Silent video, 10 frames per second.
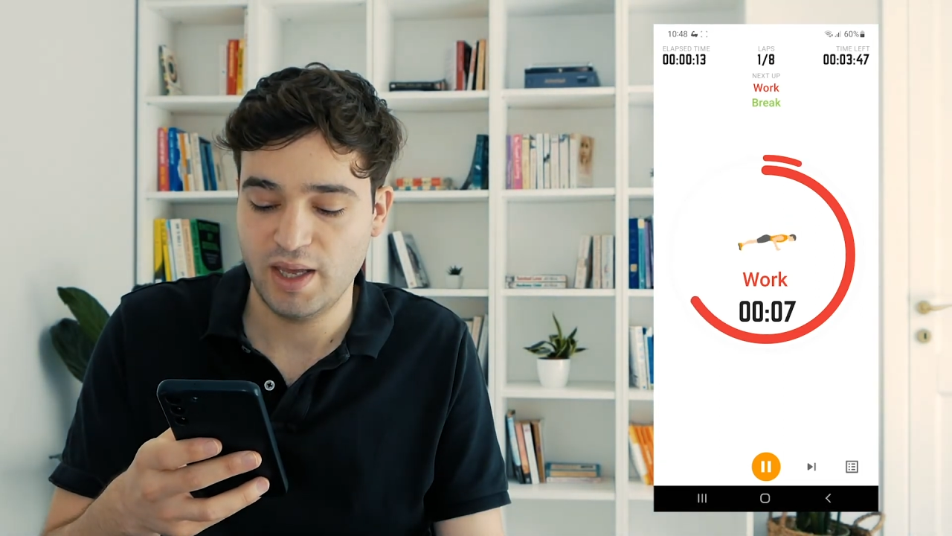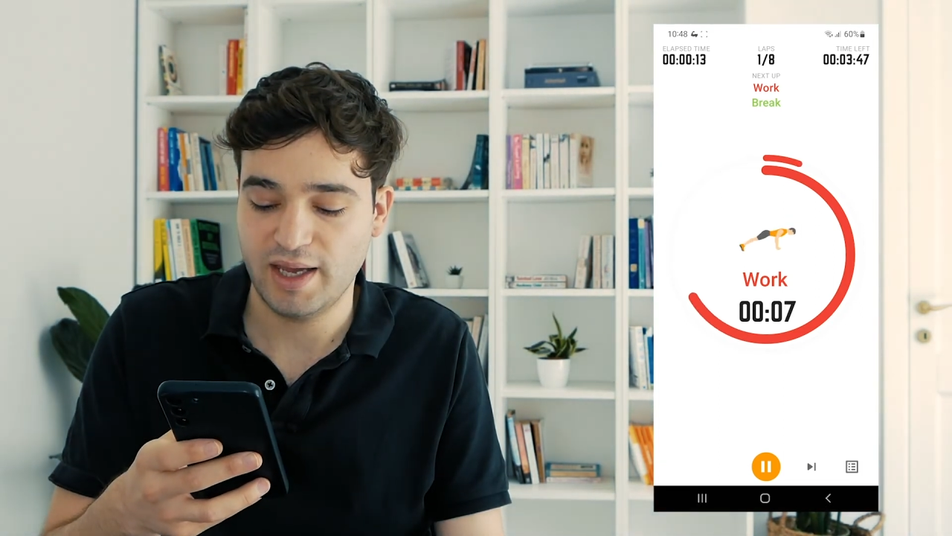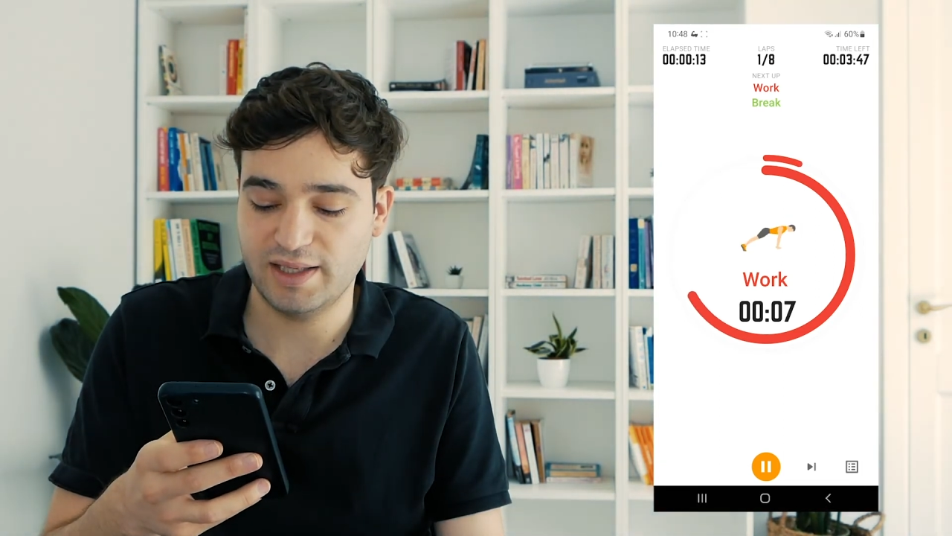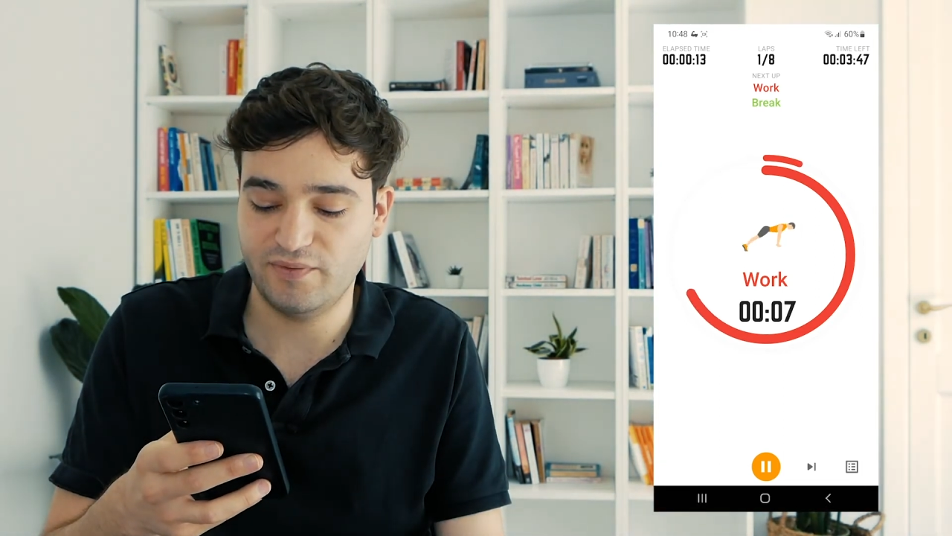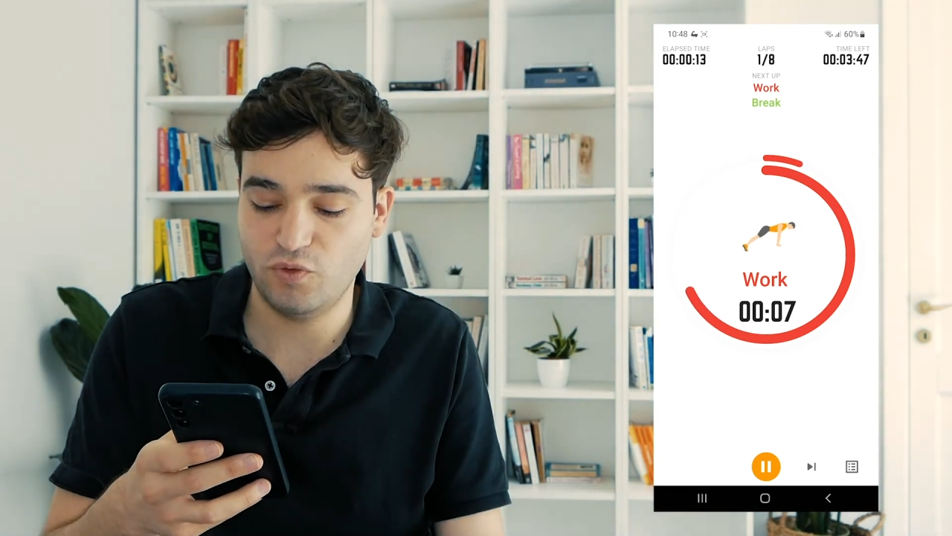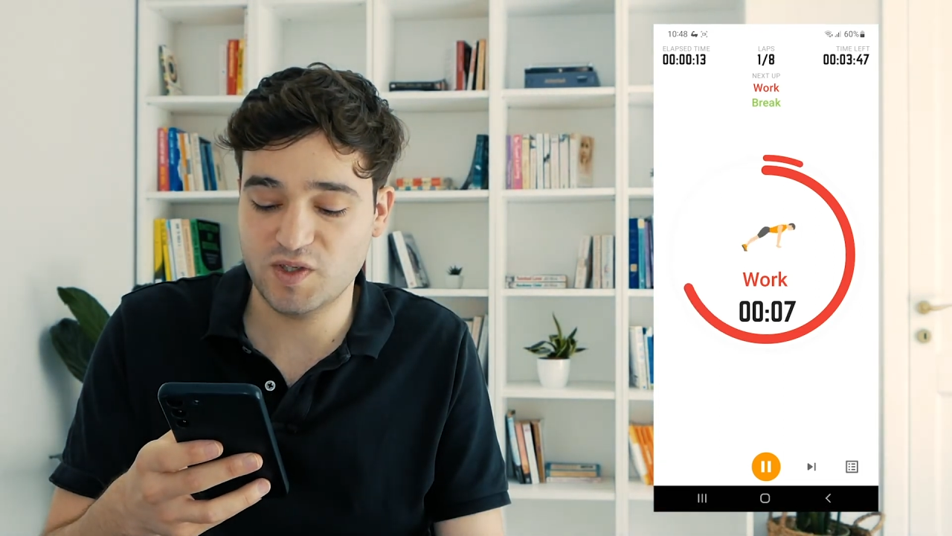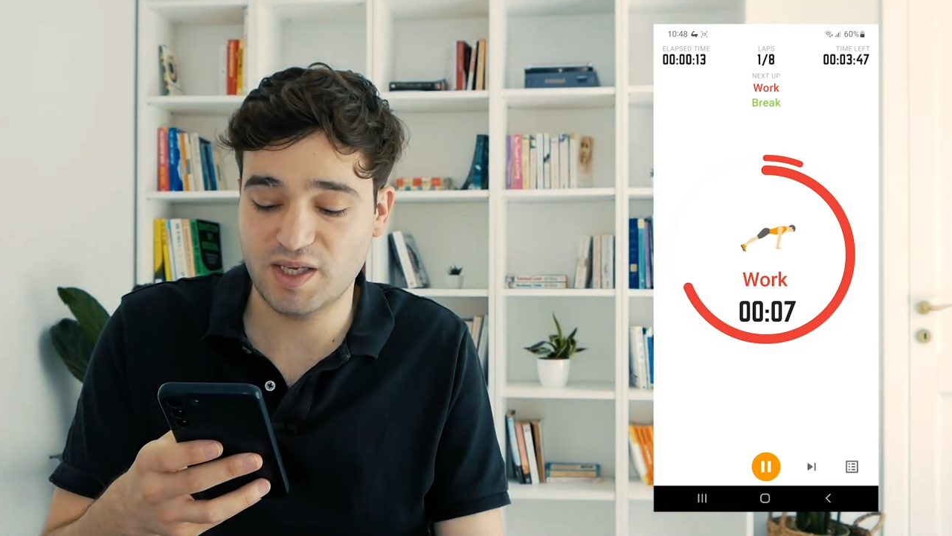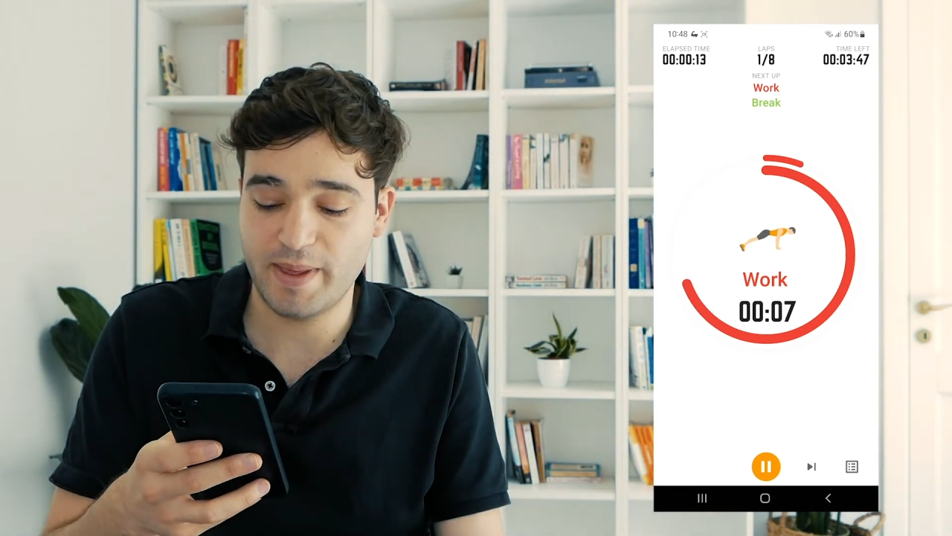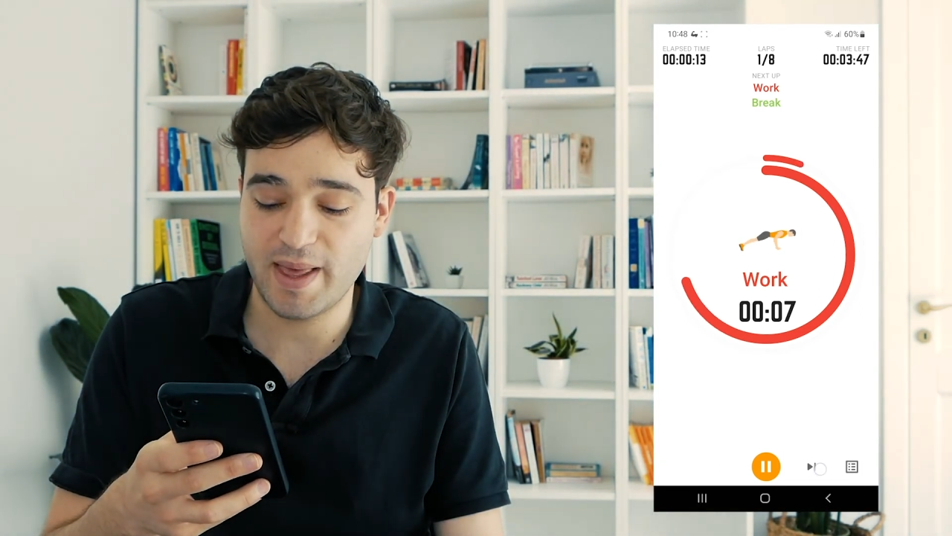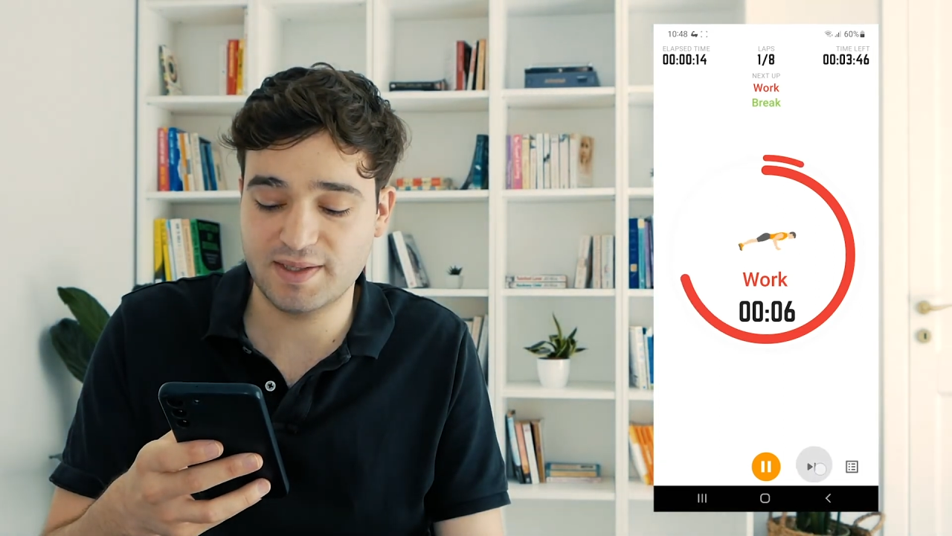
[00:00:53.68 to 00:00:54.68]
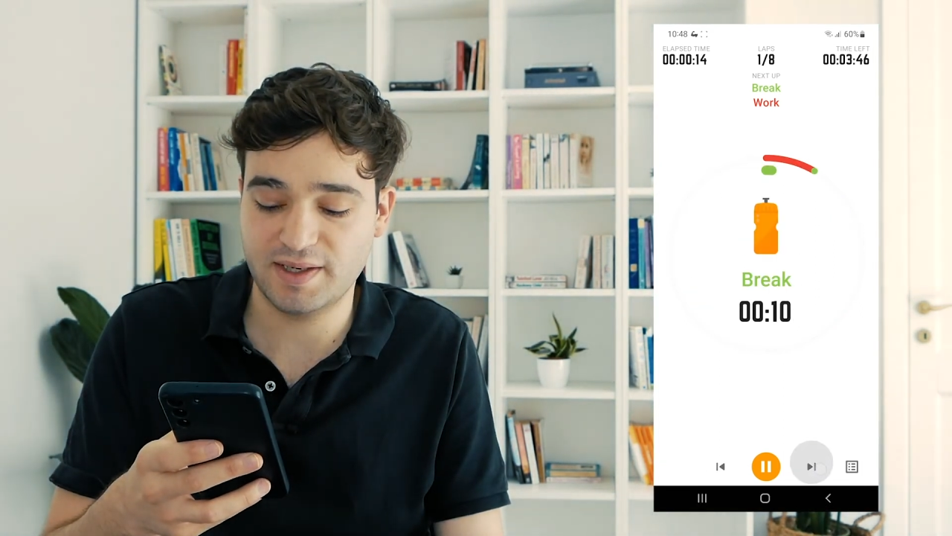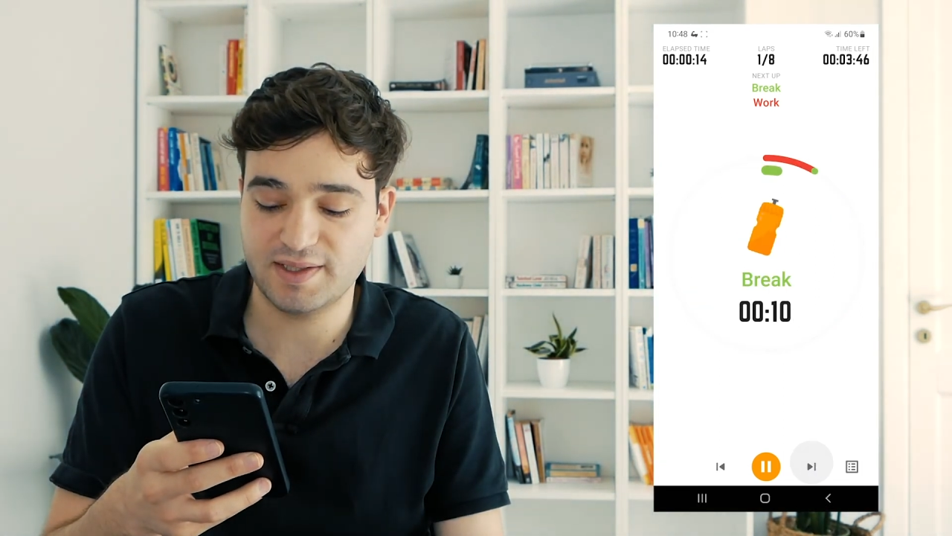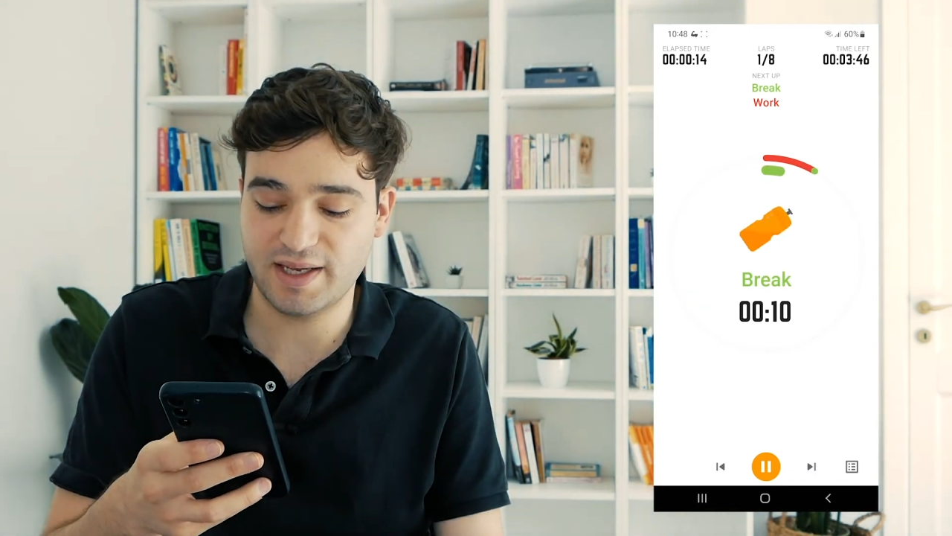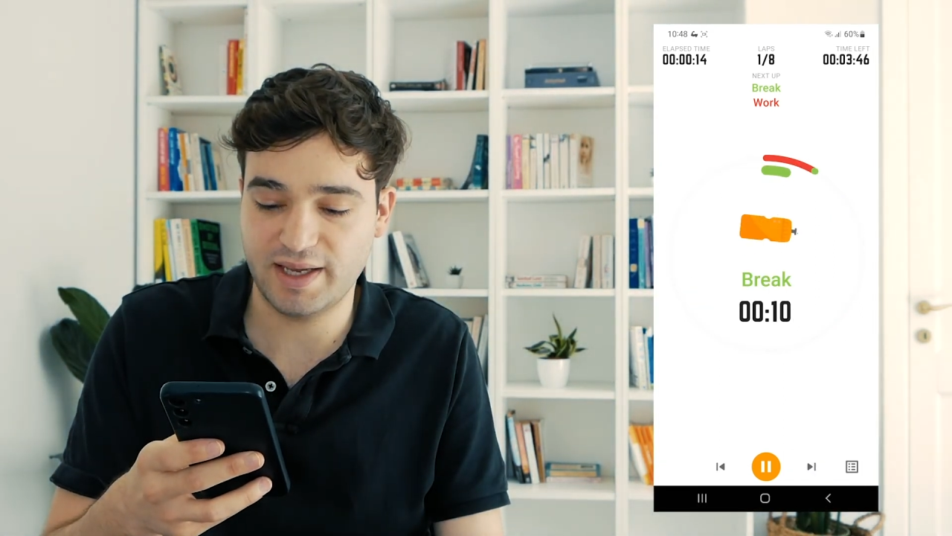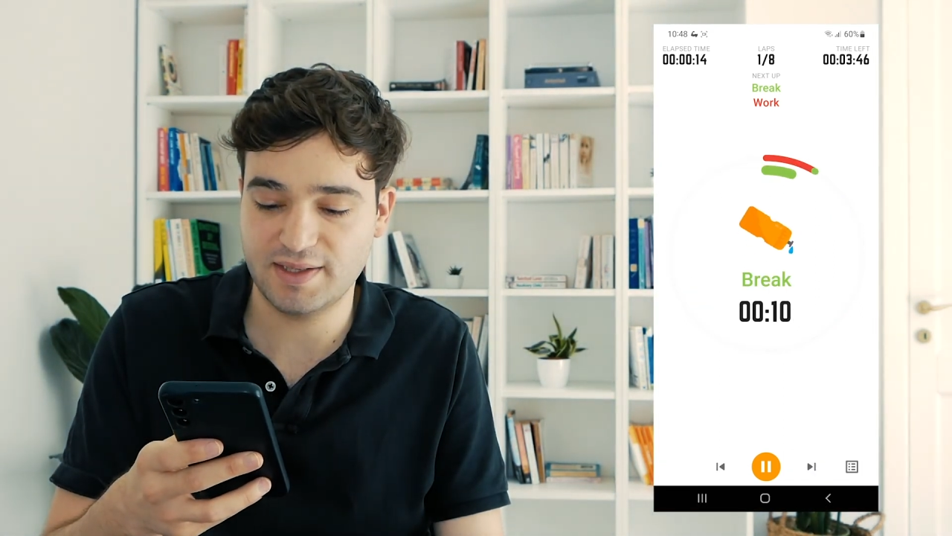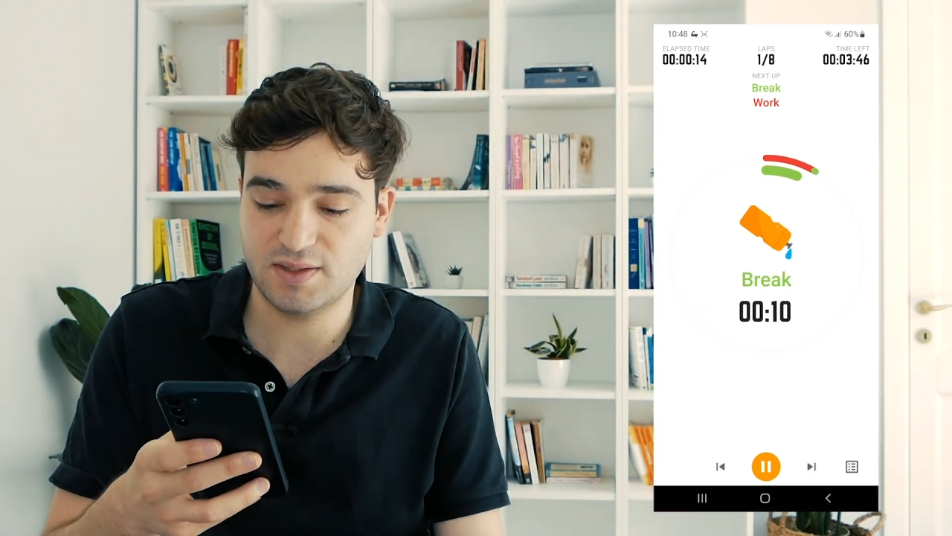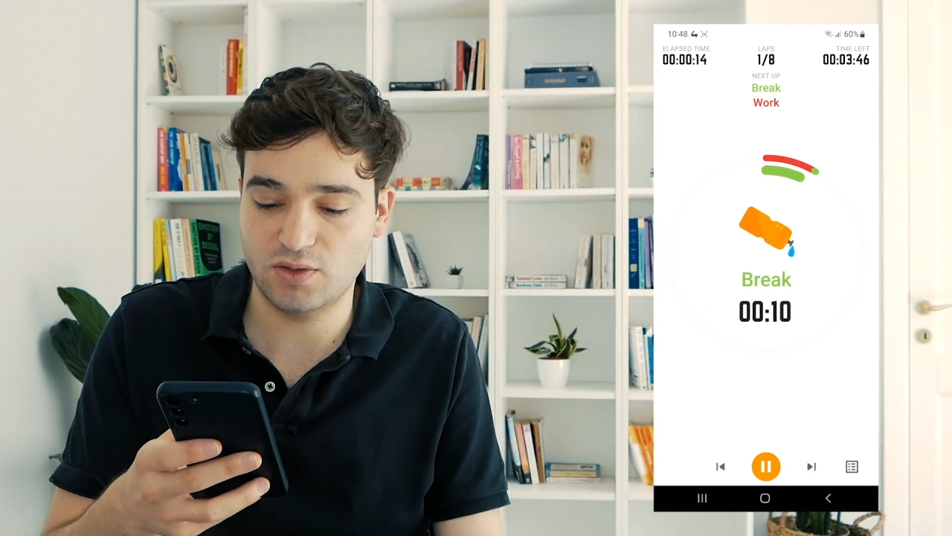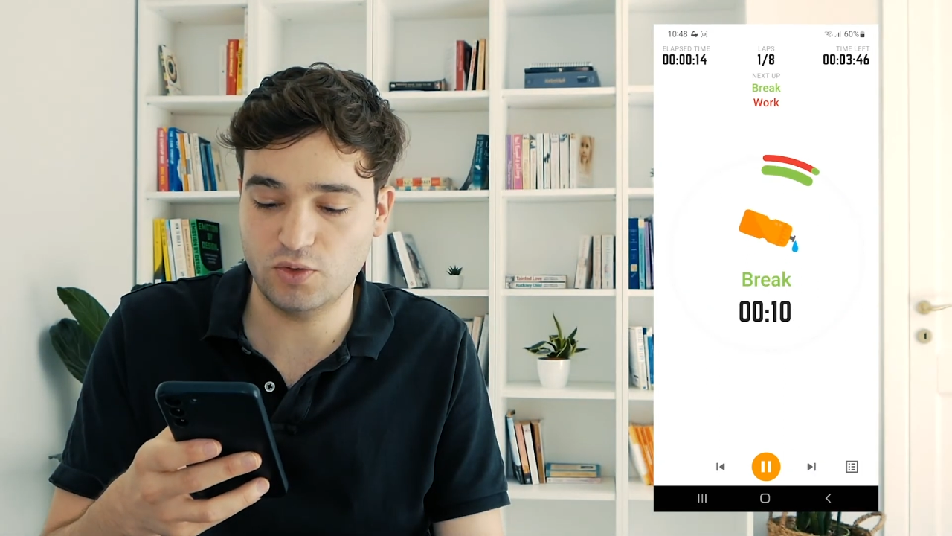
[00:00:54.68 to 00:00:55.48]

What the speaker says: And if we skip an exercise,